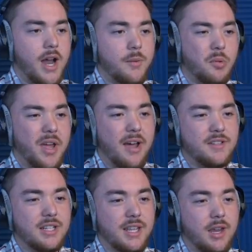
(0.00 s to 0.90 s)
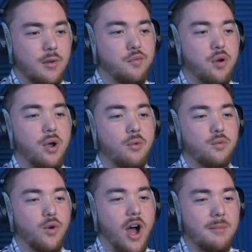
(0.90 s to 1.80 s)
right, well, we have to leave
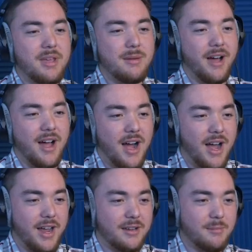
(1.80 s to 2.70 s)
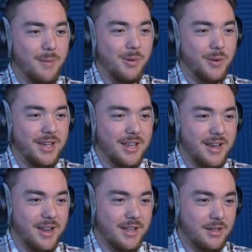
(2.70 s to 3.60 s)
Rami behind. Maybe we
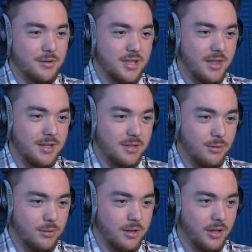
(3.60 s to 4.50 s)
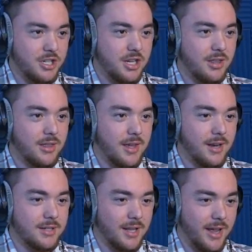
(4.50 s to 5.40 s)
can use this whole glitchy
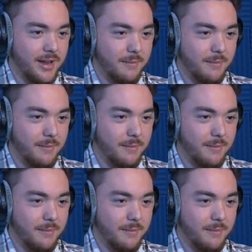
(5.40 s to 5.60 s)
thing to like